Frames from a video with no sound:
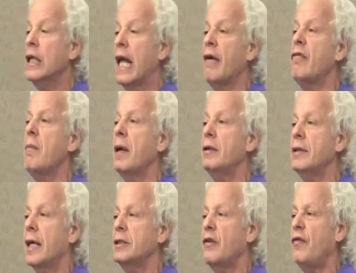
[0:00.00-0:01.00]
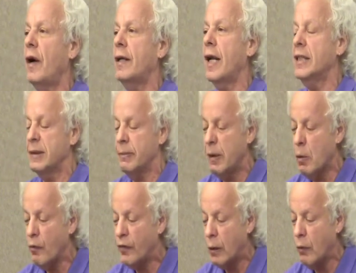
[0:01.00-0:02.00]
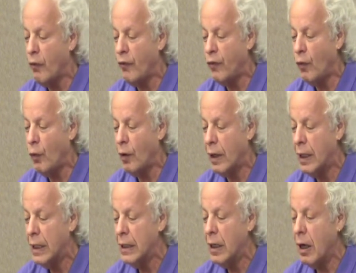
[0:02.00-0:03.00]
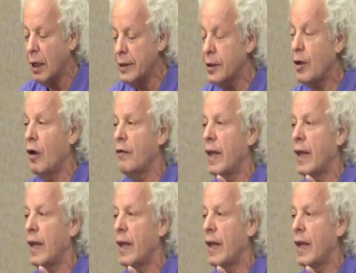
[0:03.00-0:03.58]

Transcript: Everybody testified against me. There were 4 undercover.